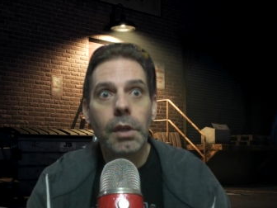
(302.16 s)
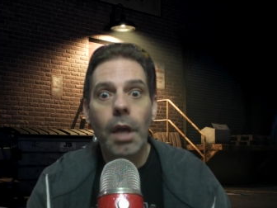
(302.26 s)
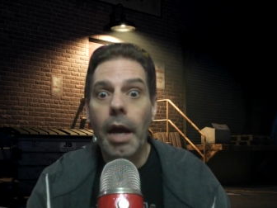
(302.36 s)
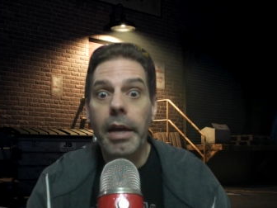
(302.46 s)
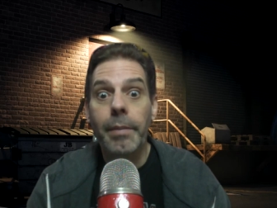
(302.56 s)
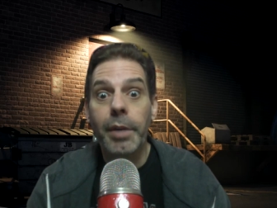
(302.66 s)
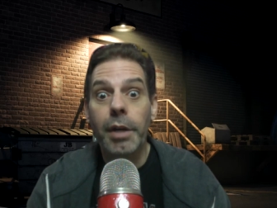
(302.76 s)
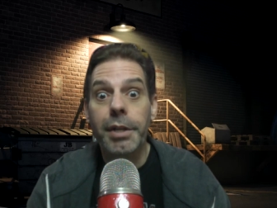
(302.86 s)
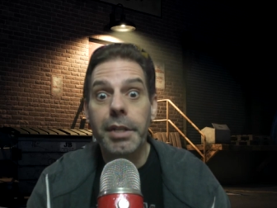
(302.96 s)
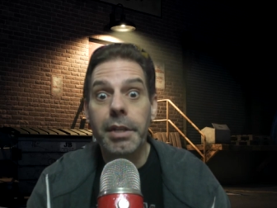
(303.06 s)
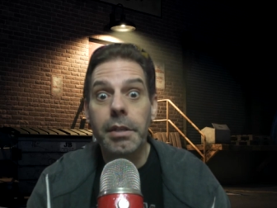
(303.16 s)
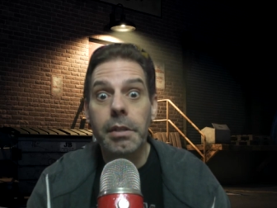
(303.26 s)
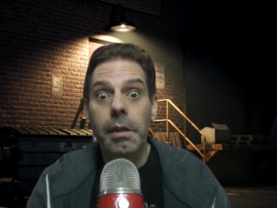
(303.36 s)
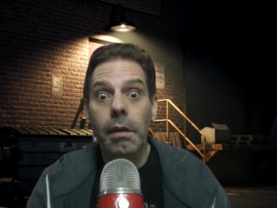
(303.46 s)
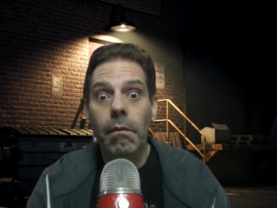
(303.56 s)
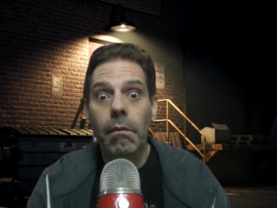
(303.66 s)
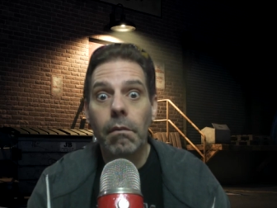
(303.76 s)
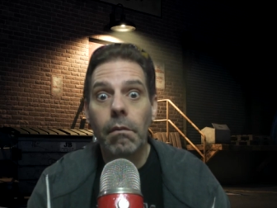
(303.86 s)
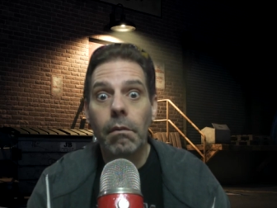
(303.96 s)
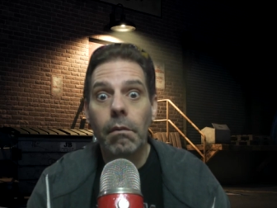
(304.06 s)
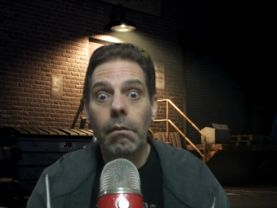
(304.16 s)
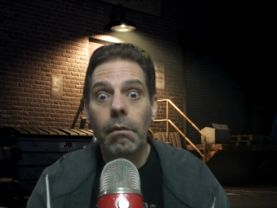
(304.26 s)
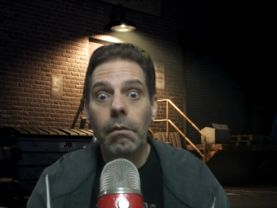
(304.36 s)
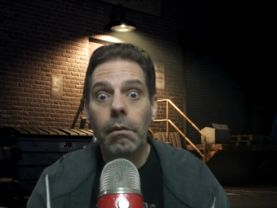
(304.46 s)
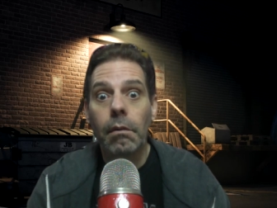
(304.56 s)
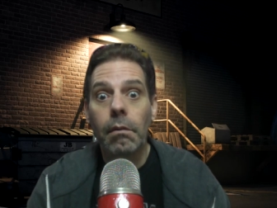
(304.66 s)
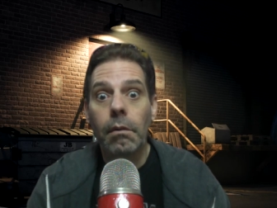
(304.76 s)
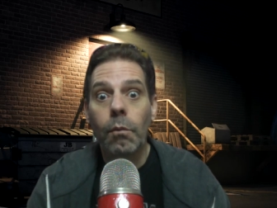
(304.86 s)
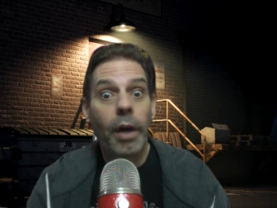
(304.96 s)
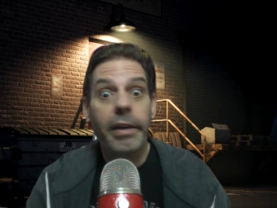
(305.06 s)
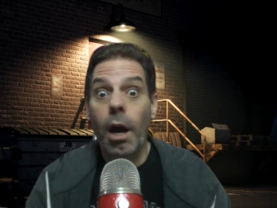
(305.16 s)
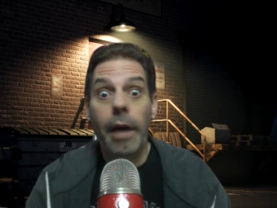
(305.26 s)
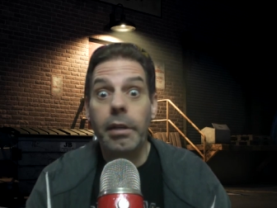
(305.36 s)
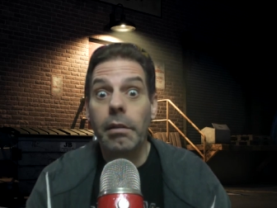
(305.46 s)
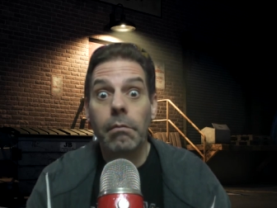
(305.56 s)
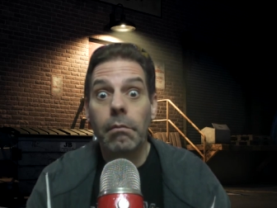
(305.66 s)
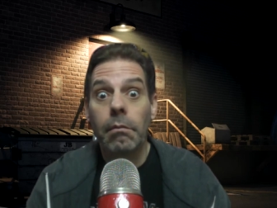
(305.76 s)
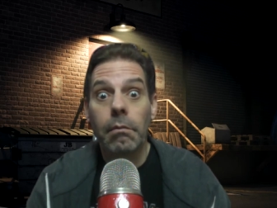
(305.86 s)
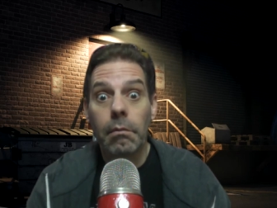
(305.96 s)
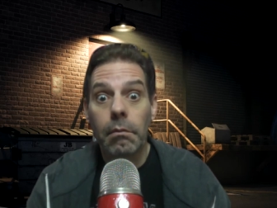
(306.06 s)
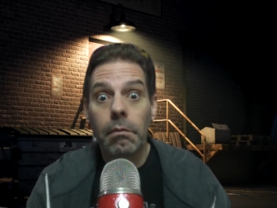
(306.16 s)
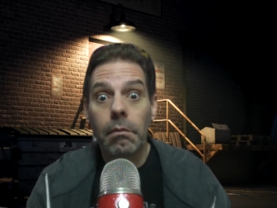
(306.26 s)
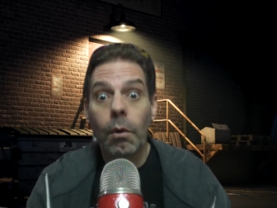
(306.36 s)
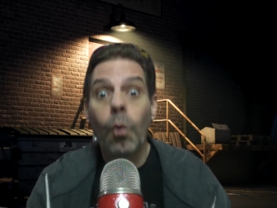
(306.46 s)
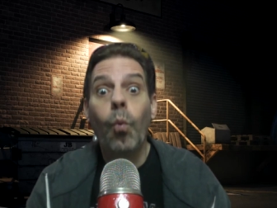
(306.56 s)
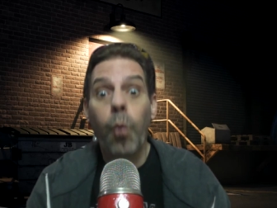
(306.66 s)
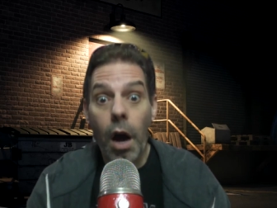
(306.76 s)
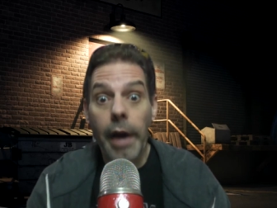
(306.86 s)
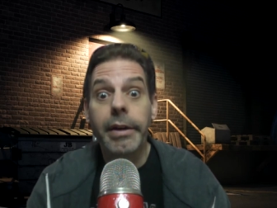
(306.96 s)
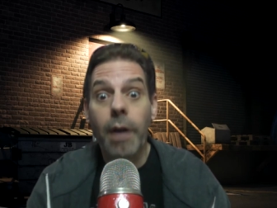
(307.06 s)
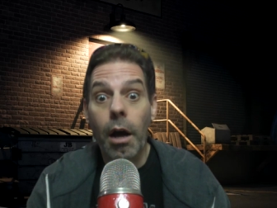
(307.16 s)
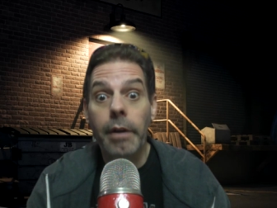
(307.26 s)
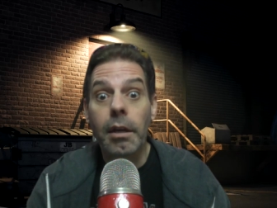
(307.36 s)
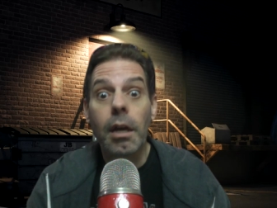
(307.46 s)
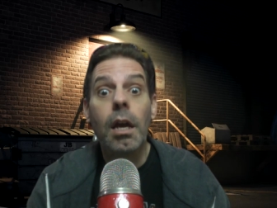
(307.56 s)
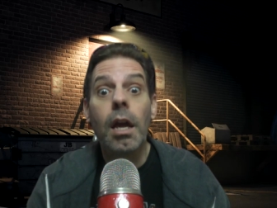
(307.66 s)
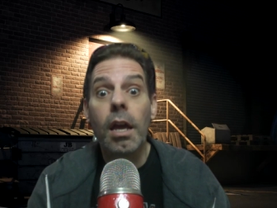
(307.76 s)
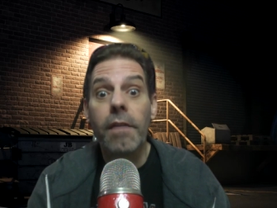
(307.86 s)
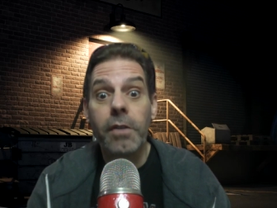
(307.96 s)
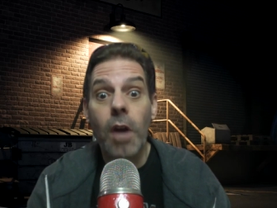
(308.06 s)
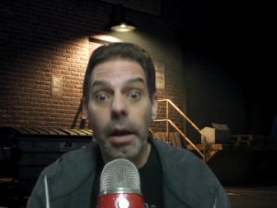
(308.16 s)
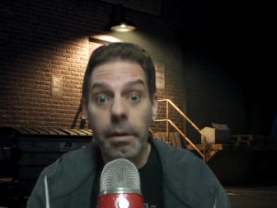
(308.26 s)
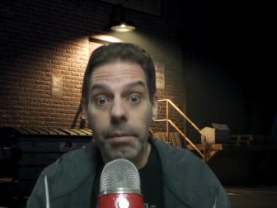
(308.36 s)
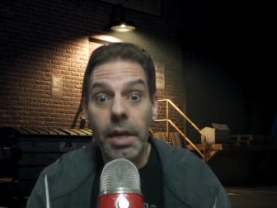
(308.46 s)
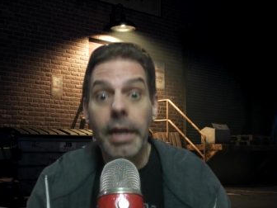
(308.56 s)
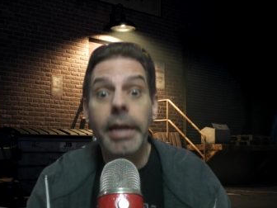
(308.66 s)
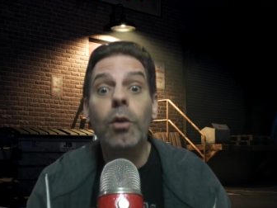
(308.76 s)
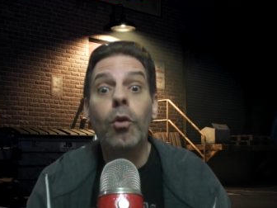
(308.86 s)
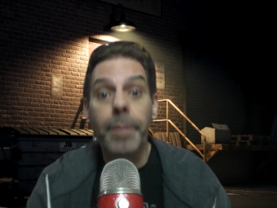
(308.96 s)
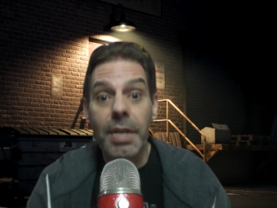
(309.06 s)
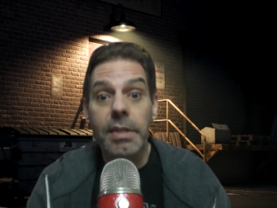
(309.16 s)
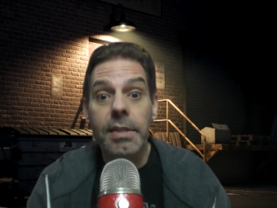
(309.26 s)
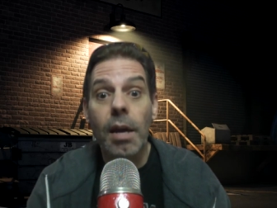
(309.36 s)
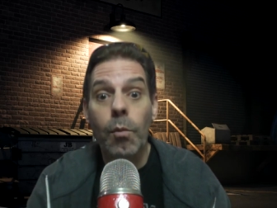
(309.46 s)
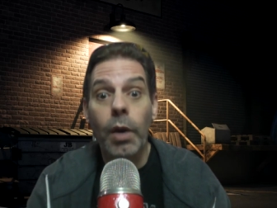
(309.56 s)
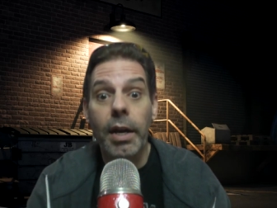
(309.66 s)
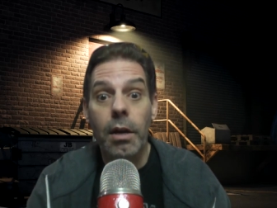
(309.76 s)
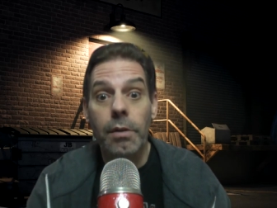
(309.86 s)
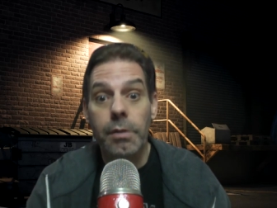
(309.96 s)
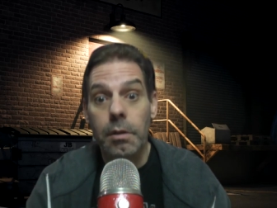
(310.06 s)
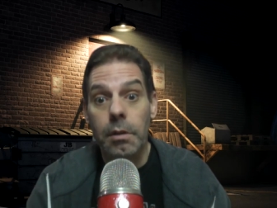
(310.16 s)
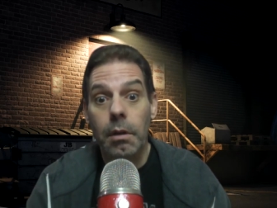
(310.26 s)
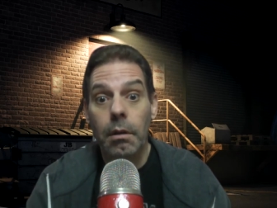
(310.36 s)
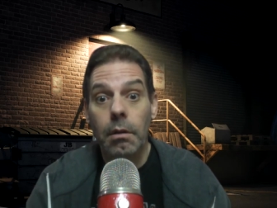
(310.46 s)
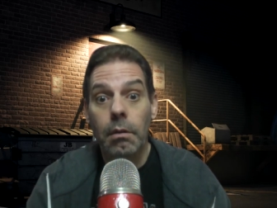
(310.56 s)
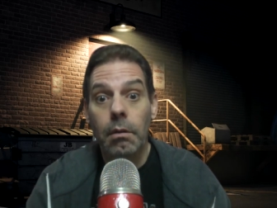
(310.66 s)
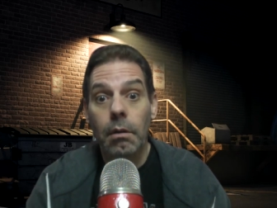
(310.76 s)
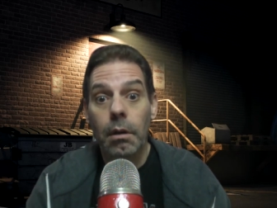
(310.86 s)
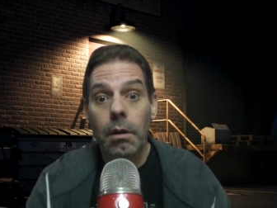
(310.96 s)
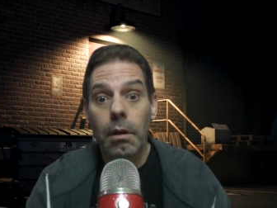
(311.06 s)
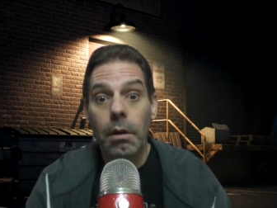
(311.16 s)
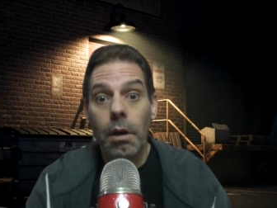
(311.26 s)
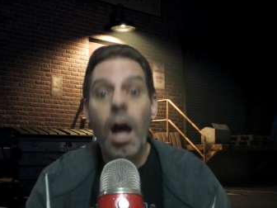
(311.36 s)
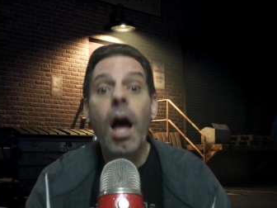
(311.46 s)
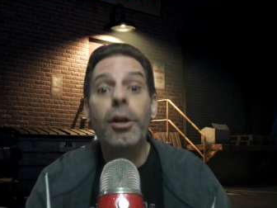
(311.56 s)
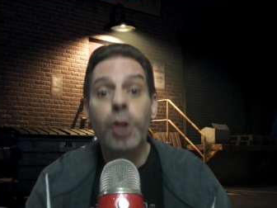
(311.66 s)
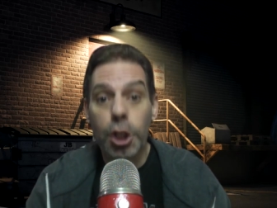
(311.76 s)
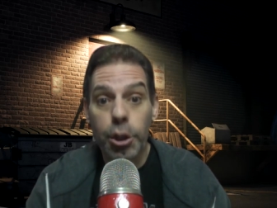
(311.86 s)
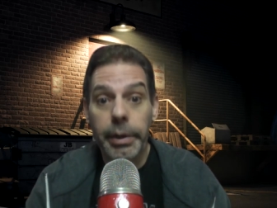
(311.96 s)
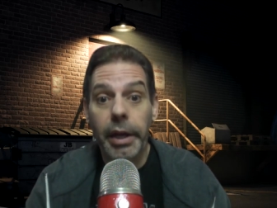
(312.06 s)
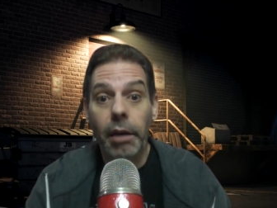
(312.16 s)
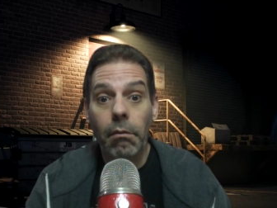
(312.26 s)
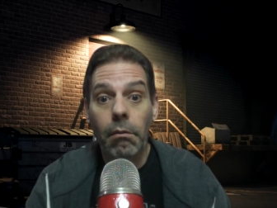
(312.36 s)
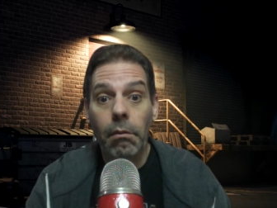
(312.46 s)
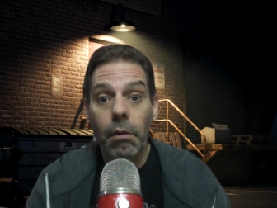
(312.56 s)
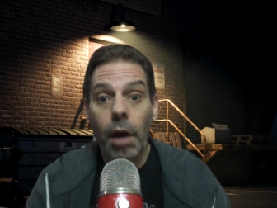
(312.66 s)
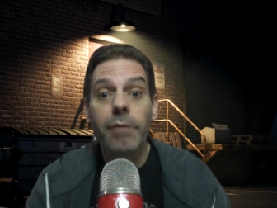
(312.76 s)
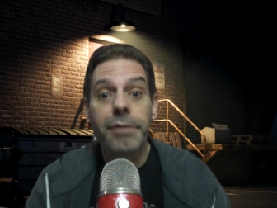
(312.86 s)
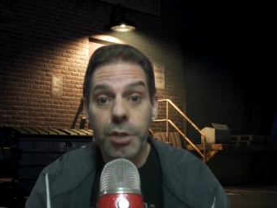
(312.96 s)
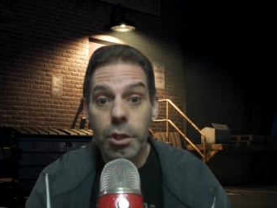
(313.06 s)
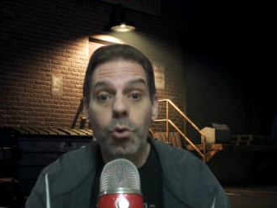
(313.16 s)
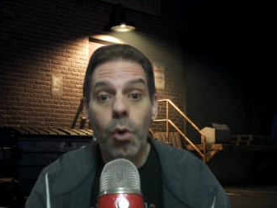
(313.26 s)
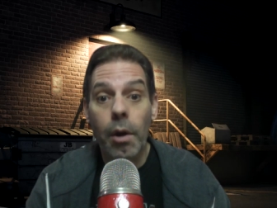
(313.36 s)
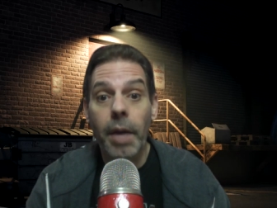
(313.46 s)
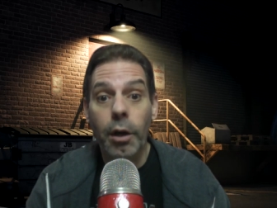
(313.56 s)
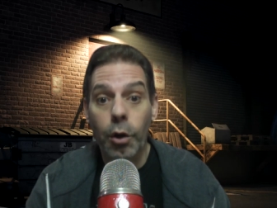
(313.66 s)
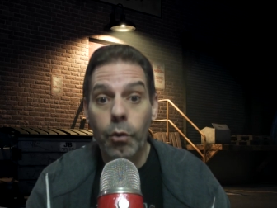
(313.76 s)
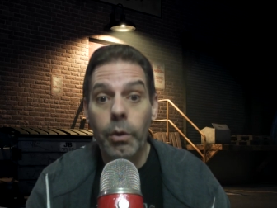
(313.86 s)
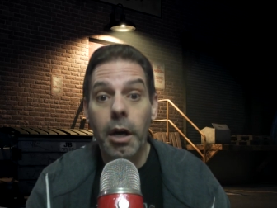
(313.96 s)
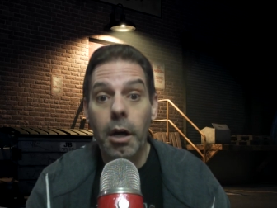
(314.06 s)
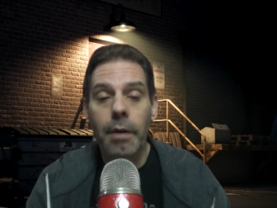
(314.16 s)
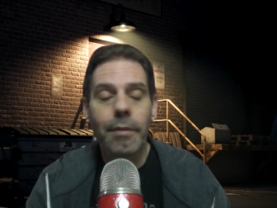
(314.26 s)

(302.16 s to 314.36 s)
I am an artiste. Why not? Why not? If not me, it will be someone else. I'll do it. I'll destroy my career.